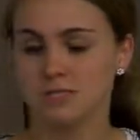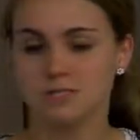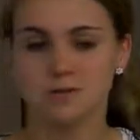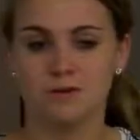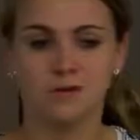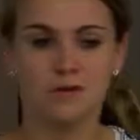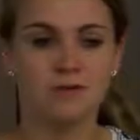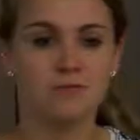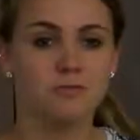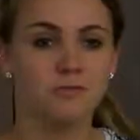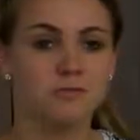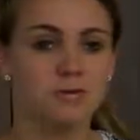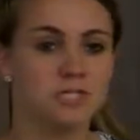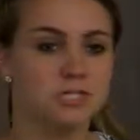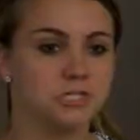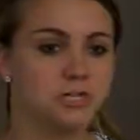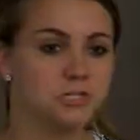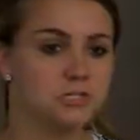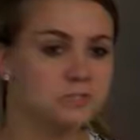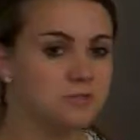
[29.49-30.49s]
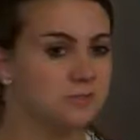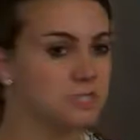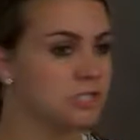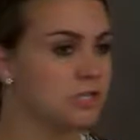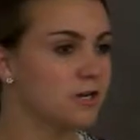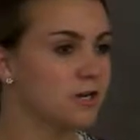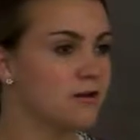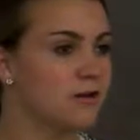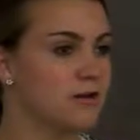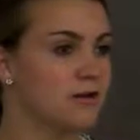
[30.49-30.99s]
So any information I do
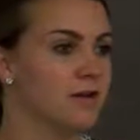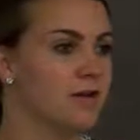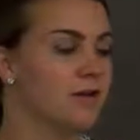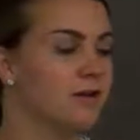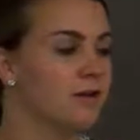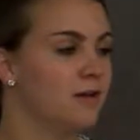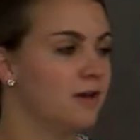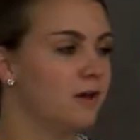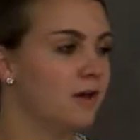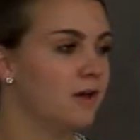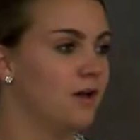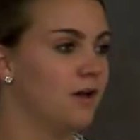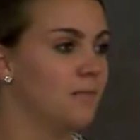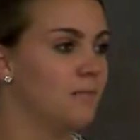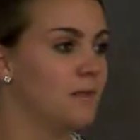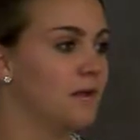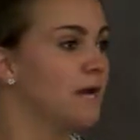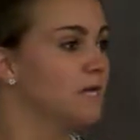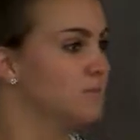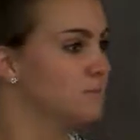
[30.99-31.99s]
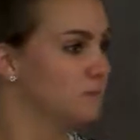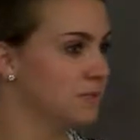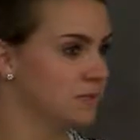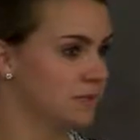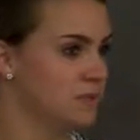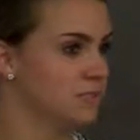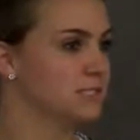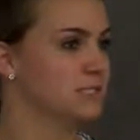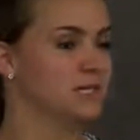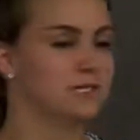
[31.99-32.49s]
share has been
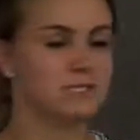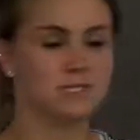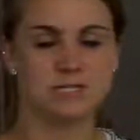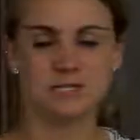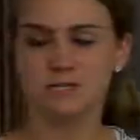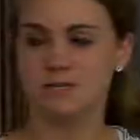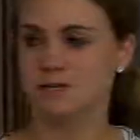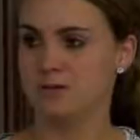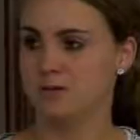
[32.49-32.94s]
consented.